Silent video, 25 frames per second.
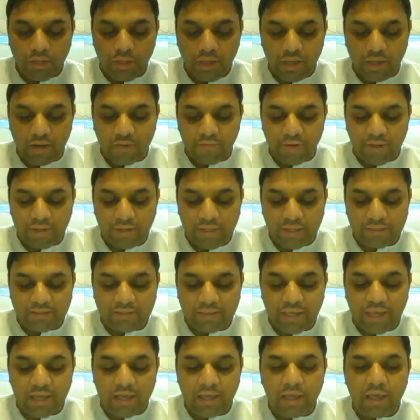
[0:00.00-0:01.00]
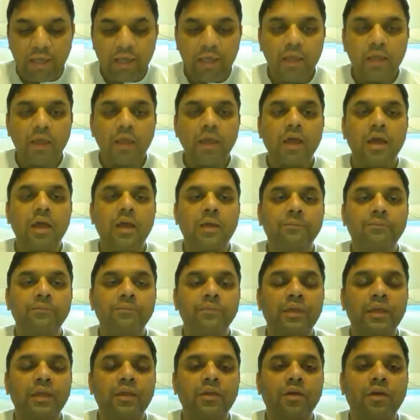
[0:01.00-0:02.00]
So here when they say,
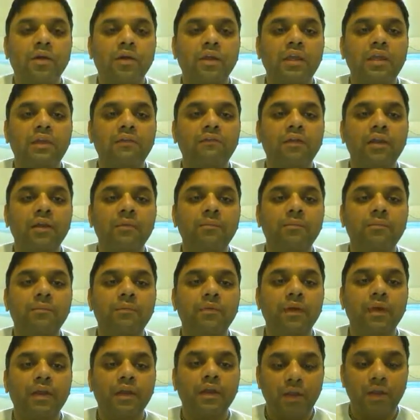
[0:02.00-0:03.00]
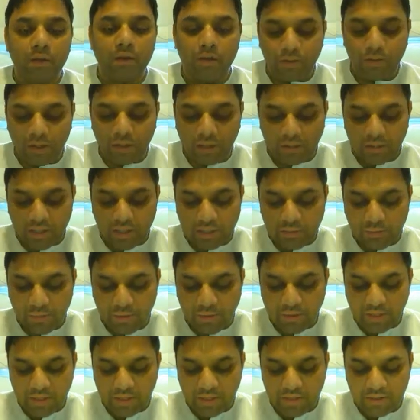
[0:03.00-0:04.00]
he will,
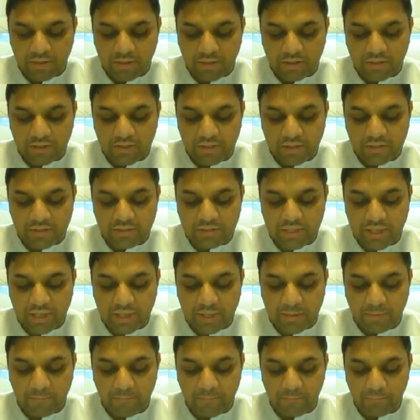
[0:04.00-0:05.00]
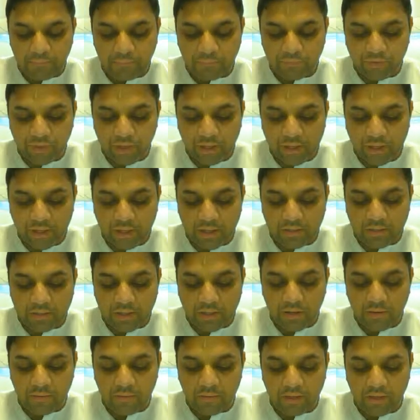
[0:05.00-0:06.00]
that's why the rishis say
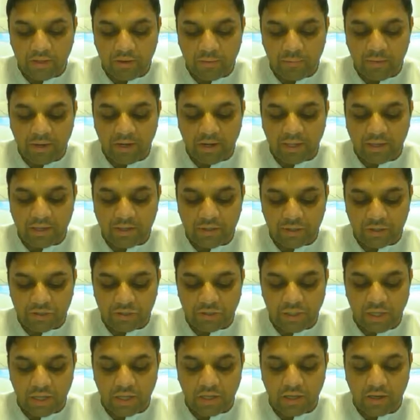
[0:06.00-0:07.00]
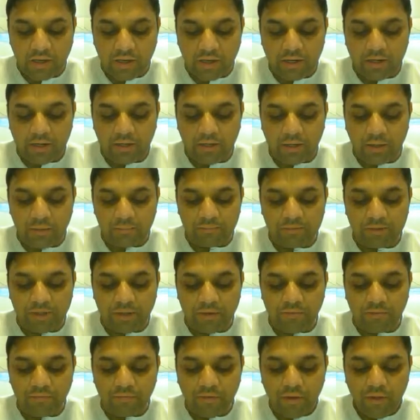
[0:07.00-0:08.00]
he'll be like Krishna in
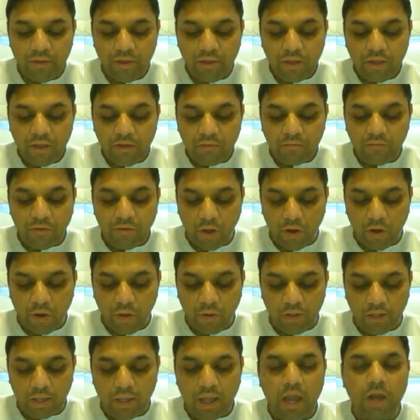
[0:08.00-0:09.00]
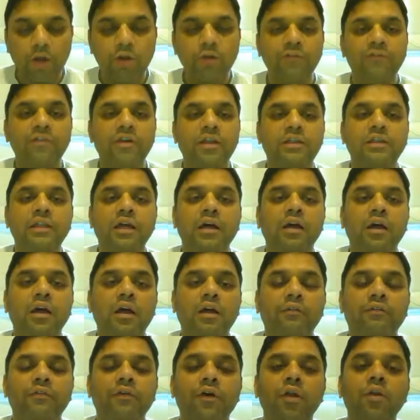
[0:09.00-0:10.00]
terms of following
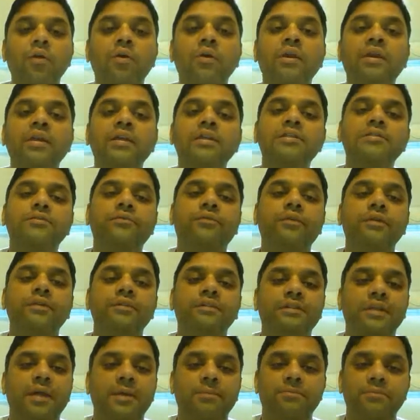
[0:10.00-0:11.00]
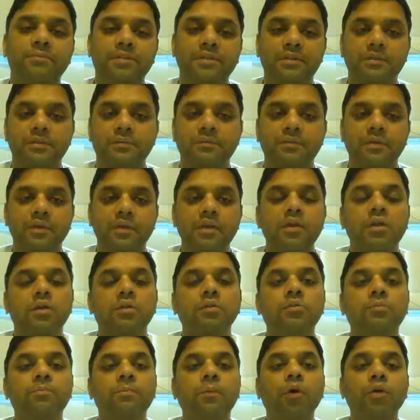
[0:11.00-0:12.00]
Anuvrataha, following his footsteps.
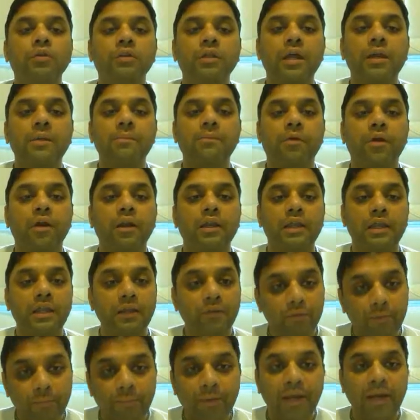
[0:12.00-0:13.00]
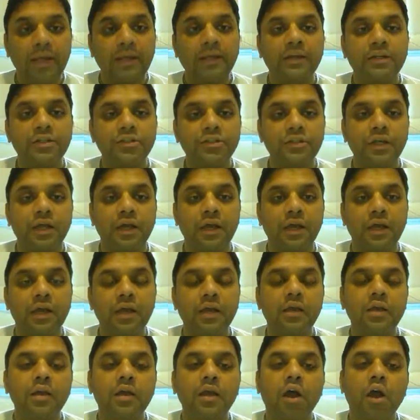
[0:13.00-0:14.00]
Both are important. He will be like
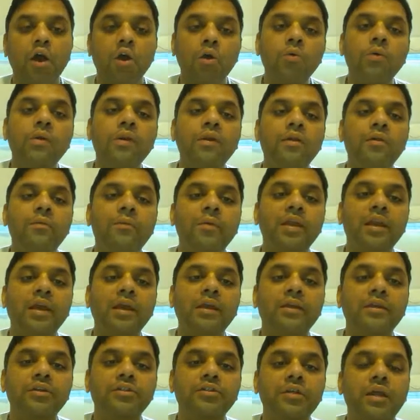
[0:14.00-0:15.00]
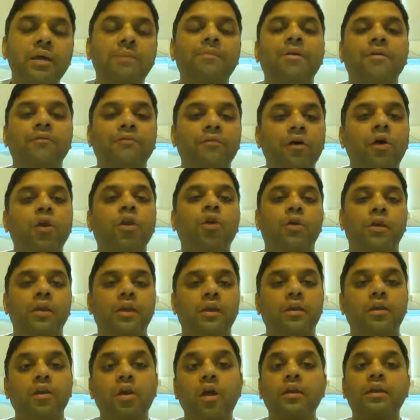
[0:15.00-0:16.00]
Krishna. How he will be like Krishna? By
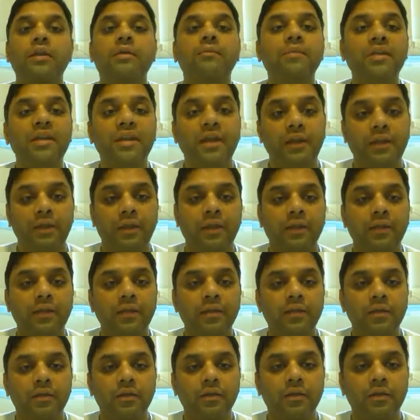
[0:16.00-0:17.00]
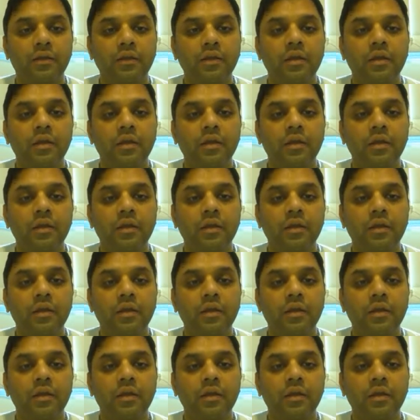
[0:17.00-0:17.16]
following, not imitating.